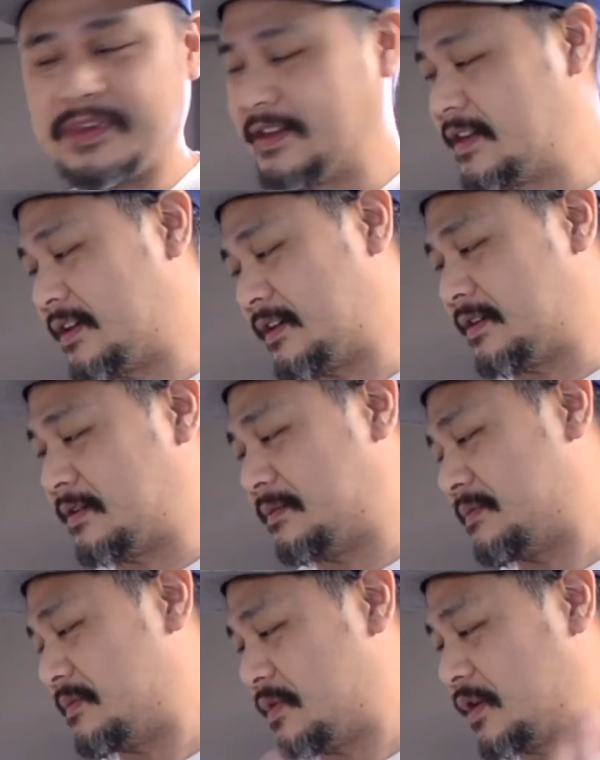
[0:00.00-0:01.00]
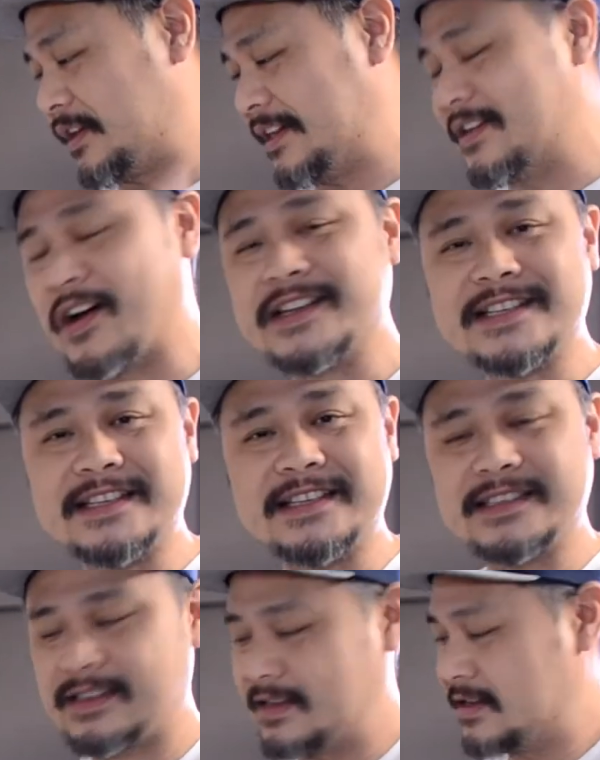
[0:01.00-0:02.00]
the early
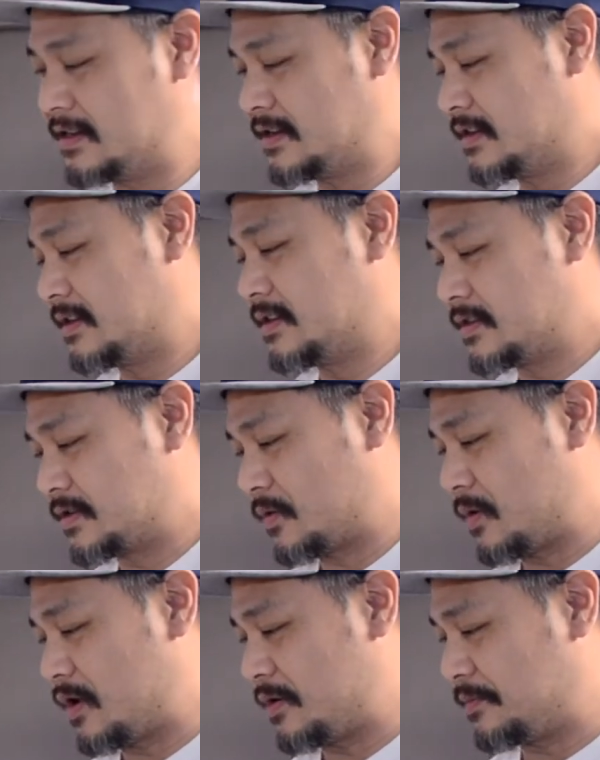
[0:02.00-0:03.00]
90s. So